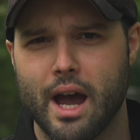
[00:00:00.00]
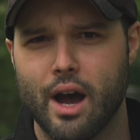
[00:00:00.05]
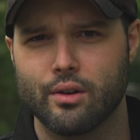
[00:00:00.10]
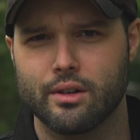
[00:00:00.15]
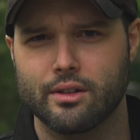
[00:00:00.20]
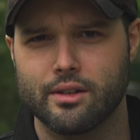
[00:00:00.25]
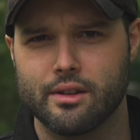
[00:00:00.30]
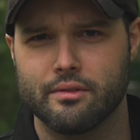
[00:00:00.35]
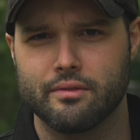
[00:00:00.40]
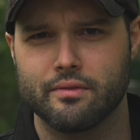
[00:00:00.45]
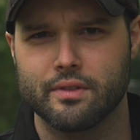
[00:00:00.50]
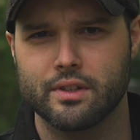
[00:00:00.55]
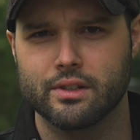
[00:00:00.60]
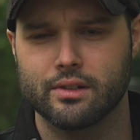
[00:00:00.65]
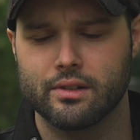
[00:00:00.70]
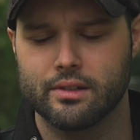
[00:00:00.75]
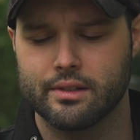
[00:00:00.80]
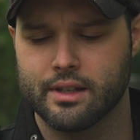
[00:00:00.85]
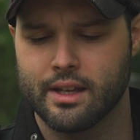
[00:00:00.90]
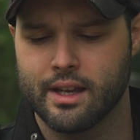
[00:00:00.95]
out into the
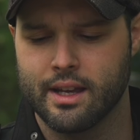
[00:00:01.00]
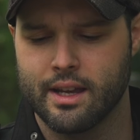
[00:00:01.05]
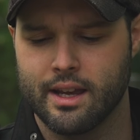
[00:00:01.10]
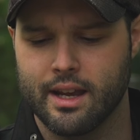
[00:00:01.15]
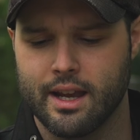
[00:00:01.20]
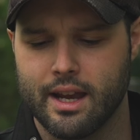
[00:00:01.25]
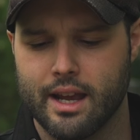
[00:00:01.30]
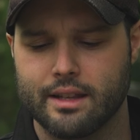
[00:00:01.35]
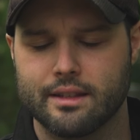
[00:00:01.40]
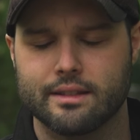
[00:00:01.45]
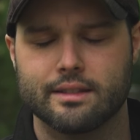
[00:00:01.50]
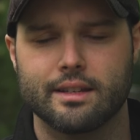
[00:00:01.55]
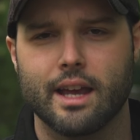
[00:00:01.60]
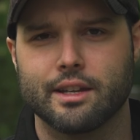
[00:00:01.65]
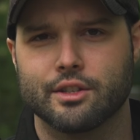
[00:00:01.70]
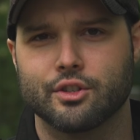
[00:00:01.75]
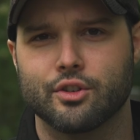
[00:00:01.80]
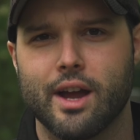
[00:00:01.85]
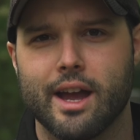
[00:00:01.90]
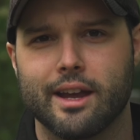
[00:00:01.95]
field and
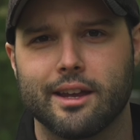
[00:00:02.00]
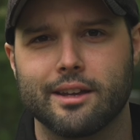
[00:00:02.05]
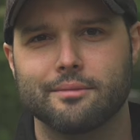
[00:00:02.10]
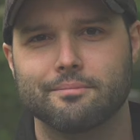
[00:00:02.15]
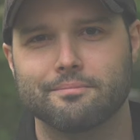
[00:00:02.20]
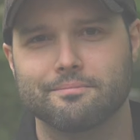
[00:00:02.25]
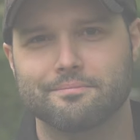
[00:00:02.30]
test crack it.